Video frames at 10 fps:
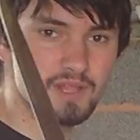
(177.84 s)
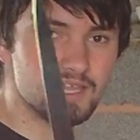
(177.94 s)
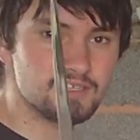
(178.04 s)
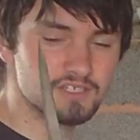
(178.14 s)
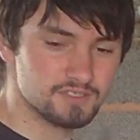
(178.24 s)

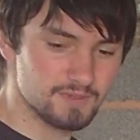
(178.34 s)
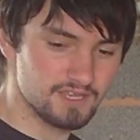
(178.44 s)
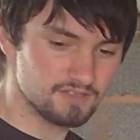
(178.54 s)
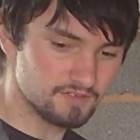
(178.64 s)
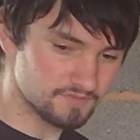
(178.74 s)
blade, it's
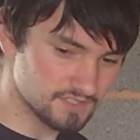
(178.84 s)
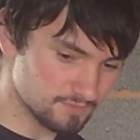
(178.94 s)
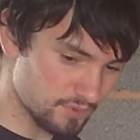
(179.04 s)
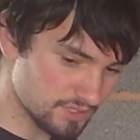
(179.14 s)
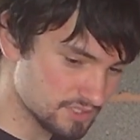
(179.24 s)
made of
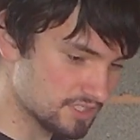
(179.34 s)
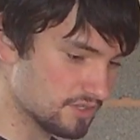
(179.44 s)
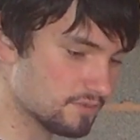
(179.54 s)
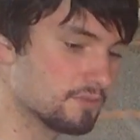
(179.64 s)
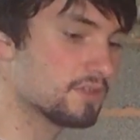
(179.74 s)
spring
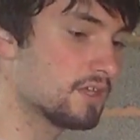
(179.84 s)
steel.